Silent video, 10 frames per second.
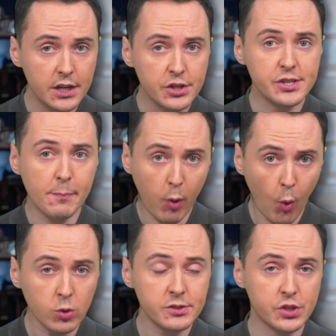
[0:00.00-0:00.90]

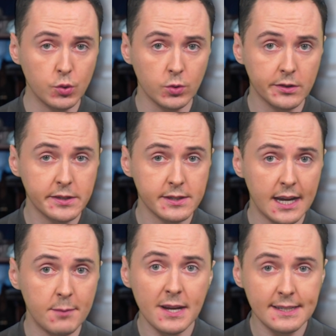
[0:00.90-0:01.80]
support schools
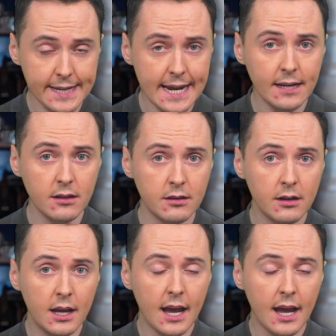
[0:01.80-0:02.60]
in maintaining